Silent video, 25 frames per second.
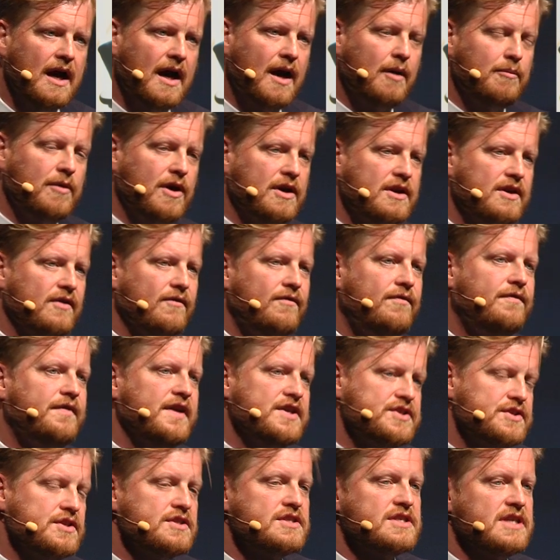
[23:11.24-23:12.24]
how much
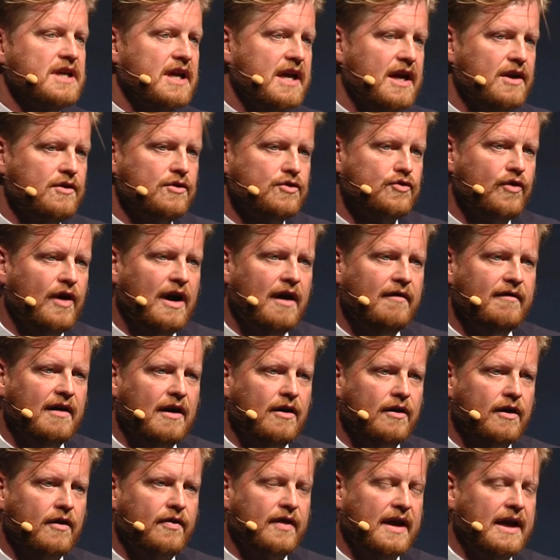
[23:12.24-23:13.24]
efficiency can you drive
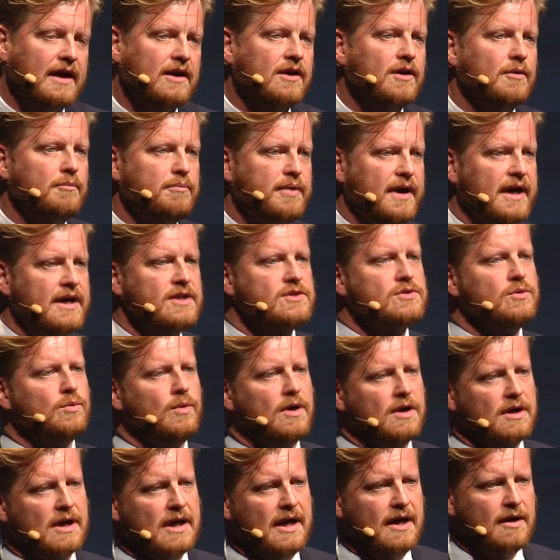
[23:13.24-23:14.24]
out of that compared to
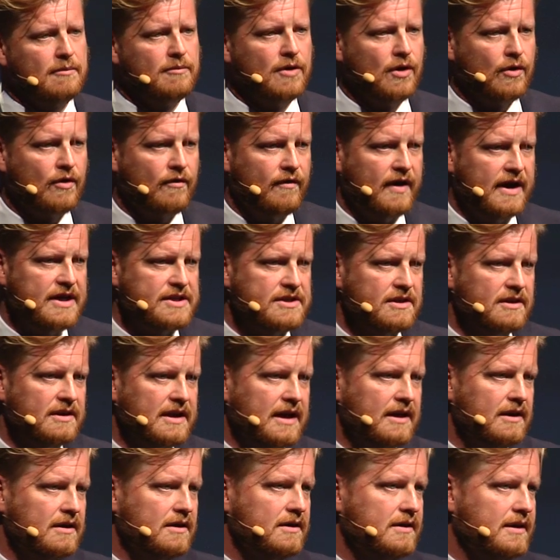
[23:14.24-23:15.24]
what kind of motivation
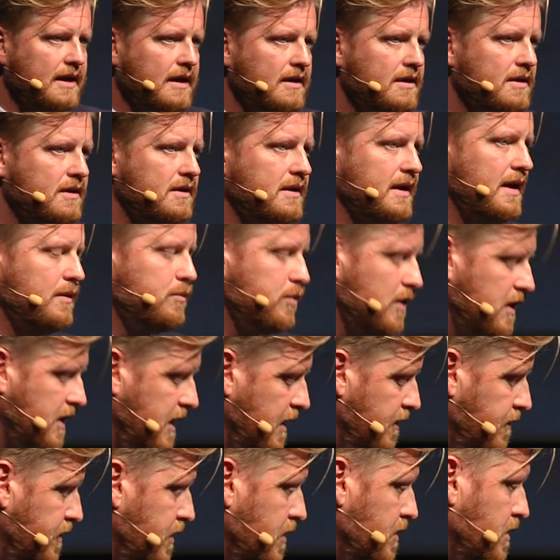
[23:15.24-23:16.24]
that would
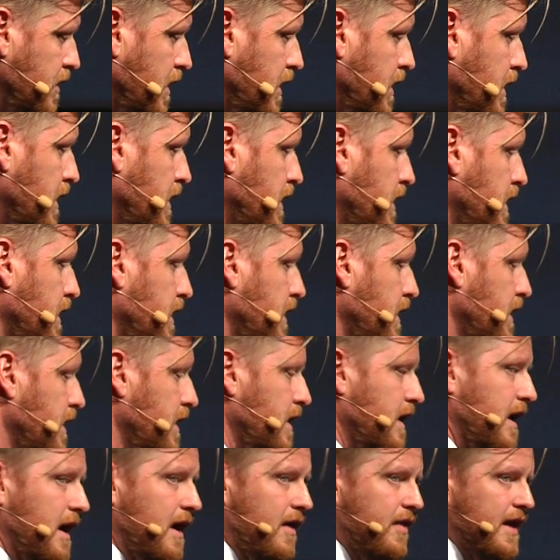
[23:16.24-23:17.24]
give you?
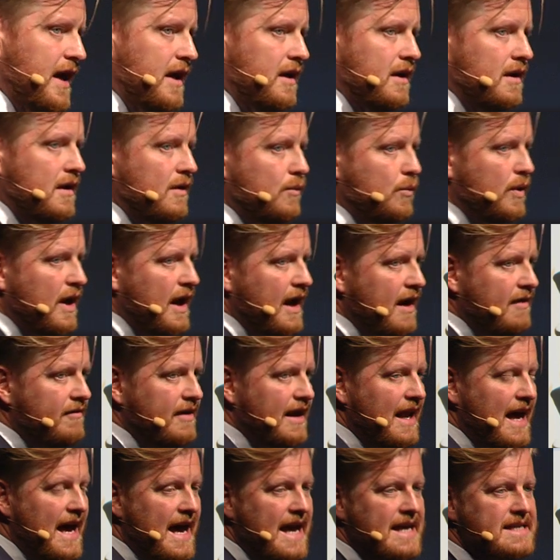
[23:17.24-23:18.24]
And then we have
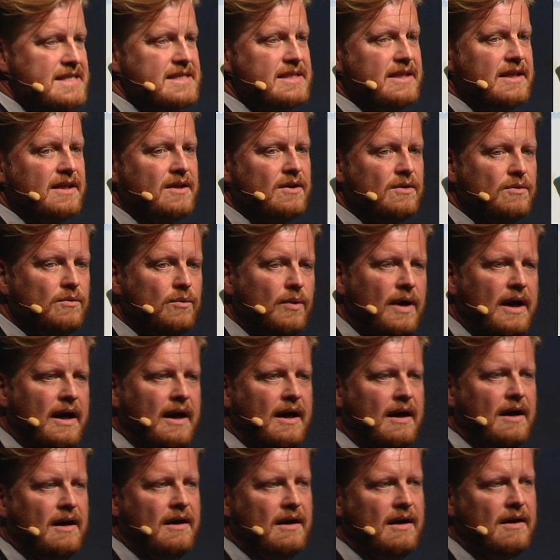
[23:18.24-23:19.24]
an asset
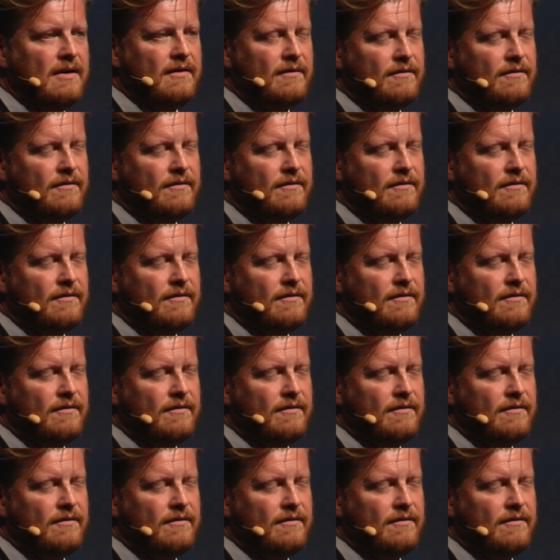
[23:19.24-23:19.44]
where